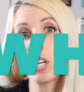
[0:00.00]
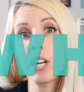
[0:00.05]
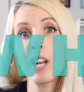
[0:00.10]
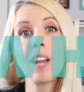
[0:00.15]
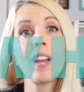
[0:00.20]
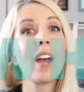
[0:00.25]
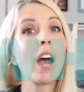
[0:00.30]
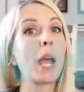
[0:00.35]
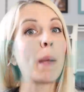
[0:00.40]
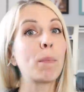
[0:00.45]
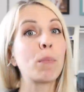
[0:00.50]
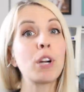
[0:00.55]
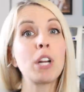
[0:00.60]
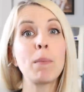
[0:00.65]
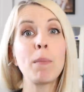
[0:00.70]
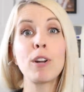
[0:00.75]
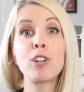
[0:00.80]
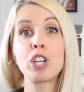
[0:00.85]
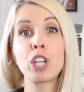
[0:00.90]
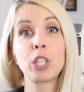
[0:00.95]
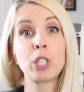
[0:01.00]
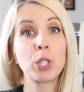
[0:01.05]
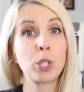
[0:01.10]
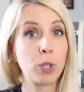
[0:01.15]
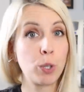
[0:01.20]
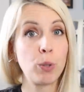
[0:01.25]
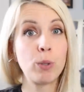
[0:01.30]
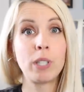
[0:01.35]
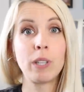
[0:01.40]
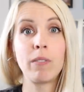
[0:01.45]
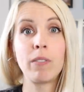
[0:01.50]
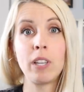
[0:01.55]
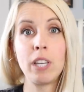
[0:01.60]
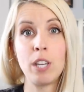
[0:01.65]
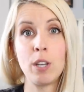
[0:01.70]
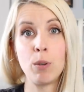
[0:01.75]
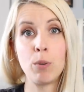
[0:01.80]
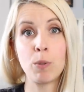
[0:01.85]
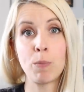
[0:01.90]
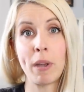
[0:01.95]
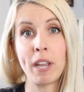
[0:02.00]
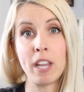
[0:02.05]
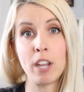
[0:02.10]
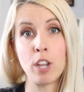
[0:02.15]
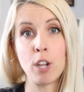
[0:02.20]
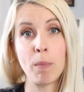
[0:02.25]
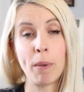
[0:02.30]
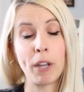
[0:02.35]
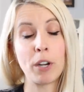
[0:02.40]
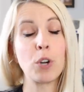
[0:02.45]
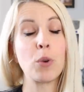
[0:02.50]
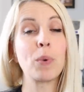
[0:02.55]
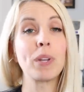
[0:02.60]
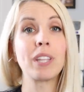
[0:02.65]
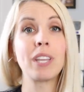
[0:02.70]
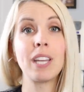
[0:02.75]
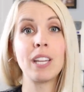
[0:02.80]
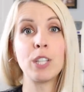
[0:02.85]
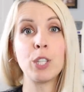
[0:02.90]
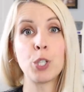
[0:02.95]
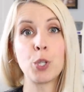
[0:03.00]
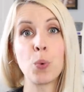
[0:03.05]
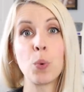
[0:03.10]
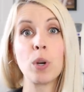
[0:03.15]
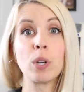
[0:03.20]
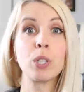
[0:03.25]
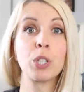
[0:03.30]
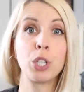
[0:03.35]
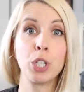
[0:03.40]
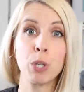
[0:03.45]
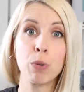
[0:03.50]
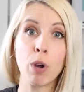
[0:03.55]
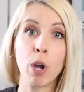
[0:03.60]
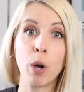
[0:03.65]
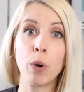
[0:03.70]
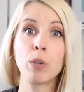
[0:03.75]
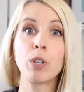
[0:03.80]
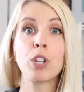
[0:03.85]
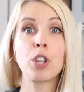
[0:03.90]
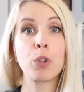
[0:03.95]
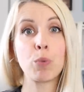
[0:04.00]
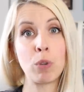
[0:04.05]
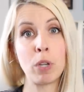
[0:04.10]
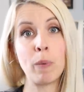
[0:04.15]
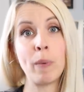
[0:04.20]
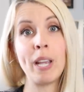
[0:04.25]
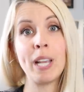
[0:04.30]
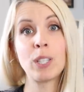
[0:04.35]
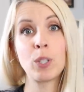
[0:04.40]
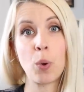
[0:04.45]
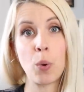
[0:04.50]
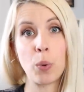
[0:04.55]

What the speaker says: it, I pretty much exclusively use my incubator with kittens who are 0 to 3 weeks